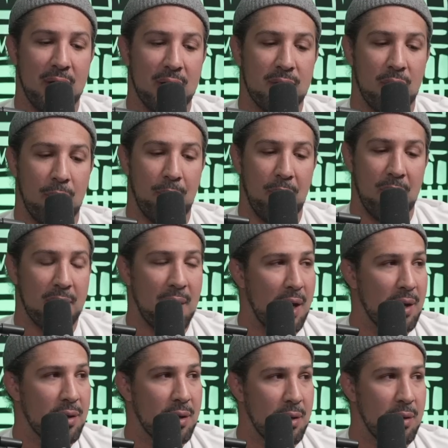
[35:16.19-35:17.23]
It's her
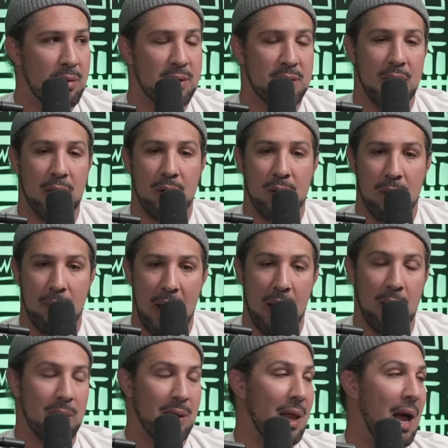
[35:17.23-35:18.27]
birthday too. It's Cinco de
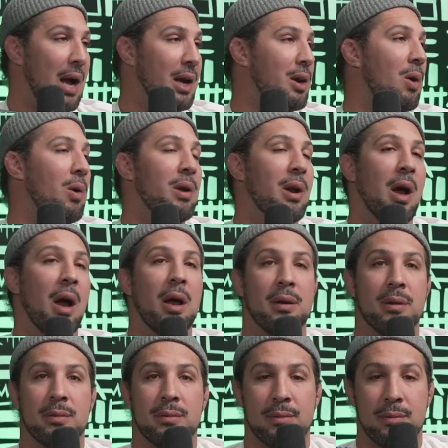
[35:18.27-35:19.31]
Mayo. A lot going on.